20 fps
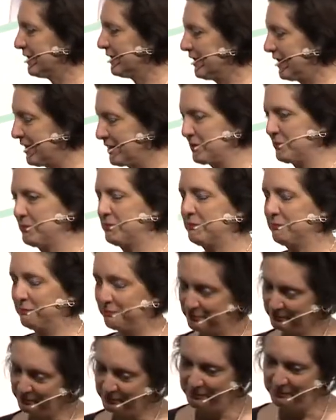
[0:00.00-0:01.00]
That's a
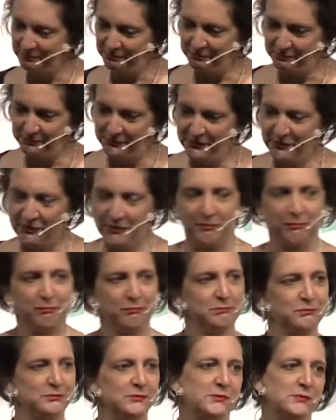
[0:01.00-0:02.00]

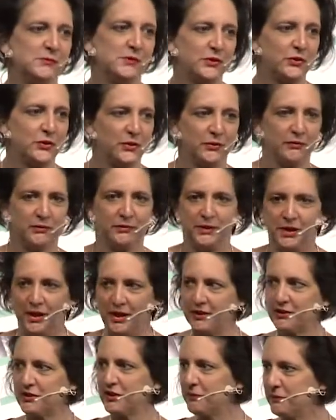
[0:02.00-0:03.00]
sort of
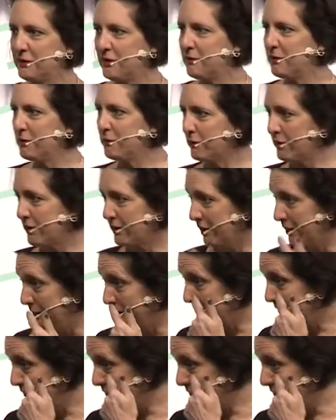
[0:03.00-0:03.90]
concept I've been working